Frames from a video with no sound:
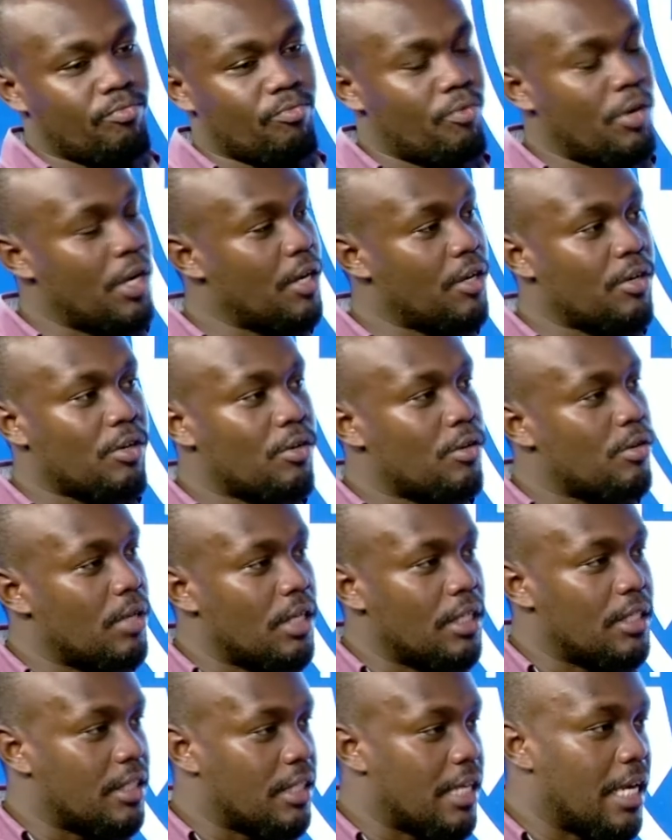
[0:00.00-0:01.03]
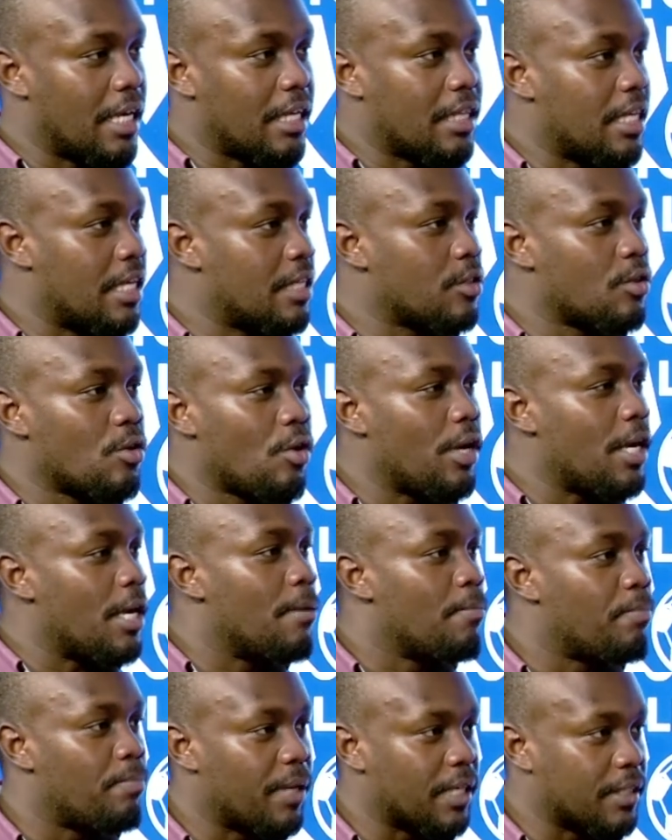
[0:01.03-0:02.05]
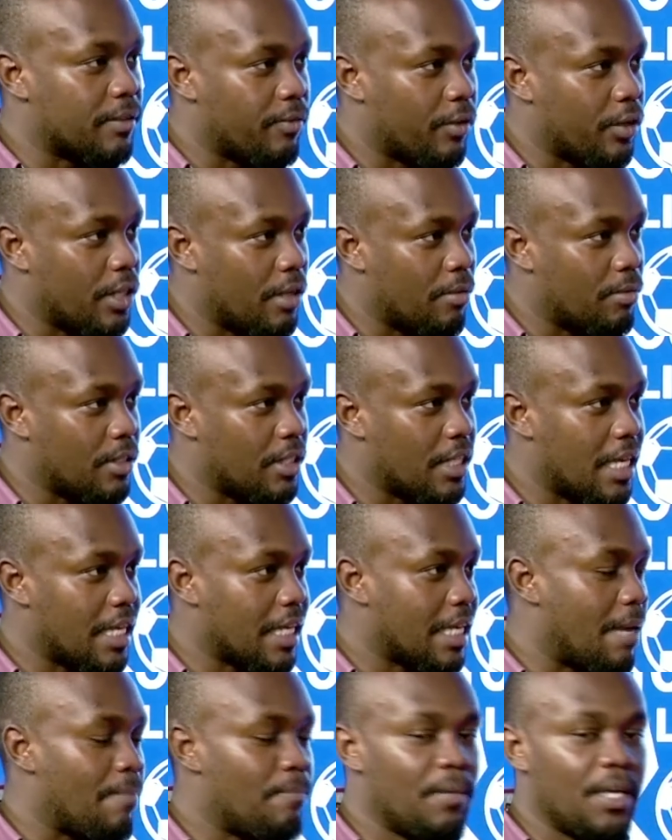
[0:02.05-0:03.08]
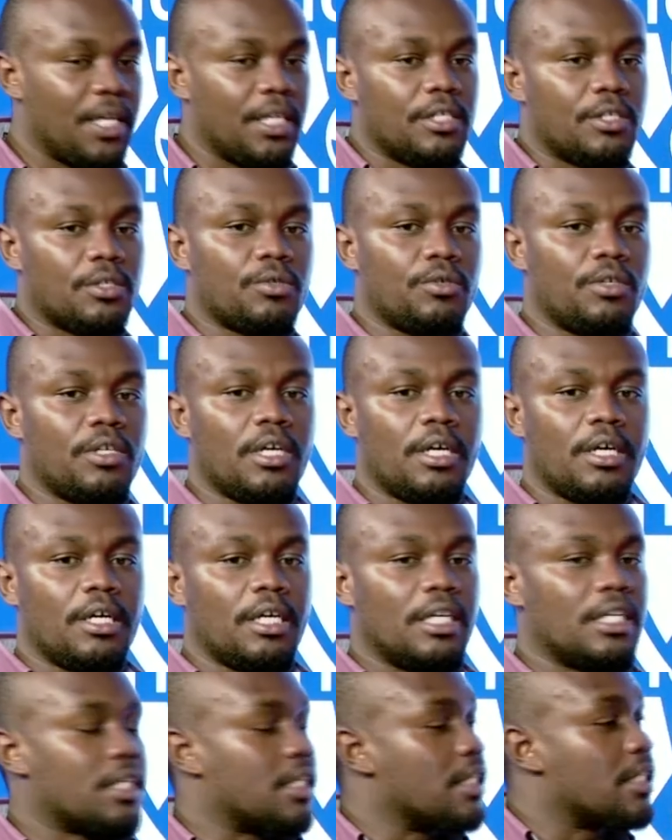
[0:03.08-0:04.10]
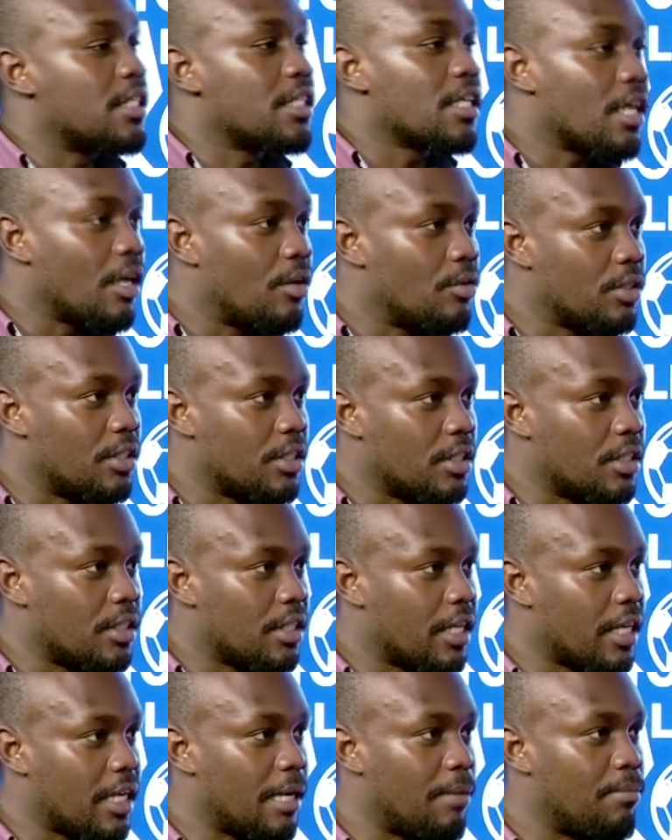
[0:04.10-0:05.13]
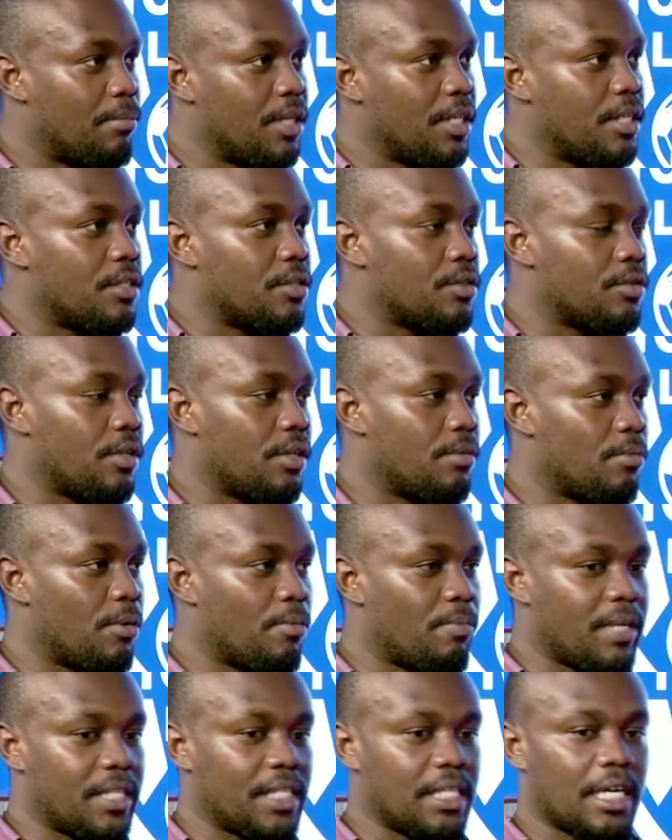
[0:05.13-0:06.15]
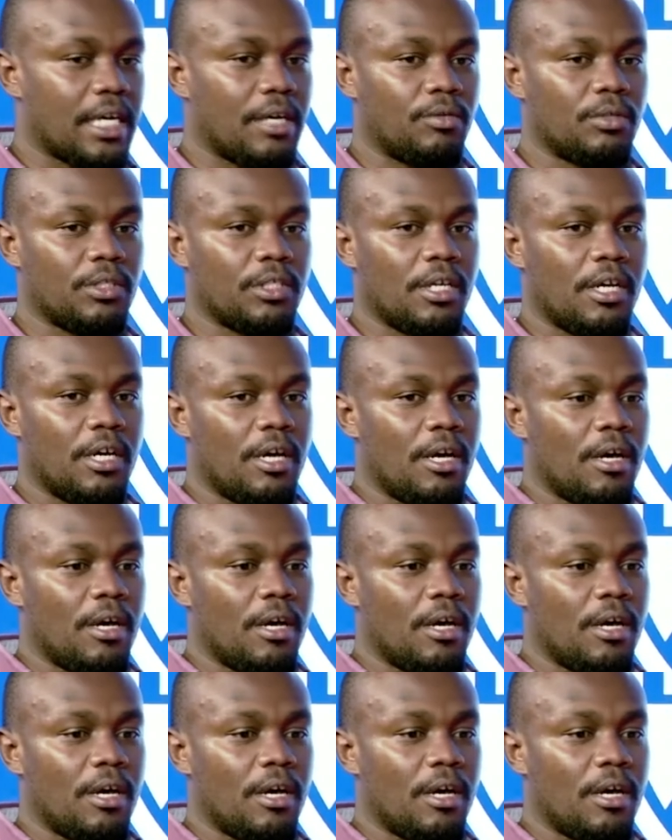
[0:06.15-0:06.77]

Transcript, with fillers: we, it's like there is no impact for them. It's like a ministry in Kisii County, like a ministry in Mombasa County.